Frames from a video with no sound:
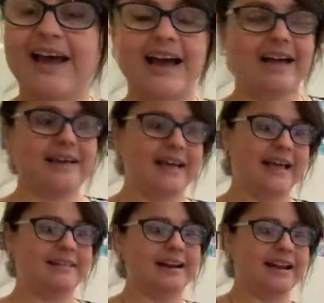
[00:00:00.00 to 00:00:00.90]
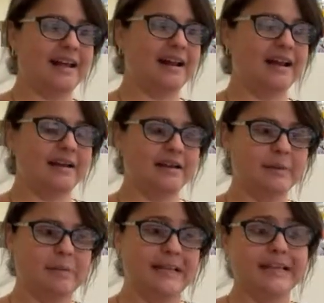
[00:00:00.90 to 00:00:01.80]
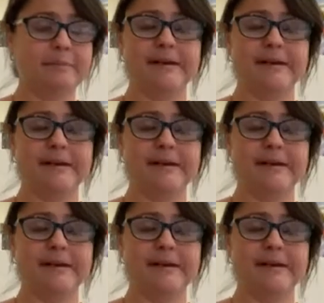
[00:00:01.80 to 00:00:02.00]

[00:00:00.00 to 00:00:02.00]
had completed,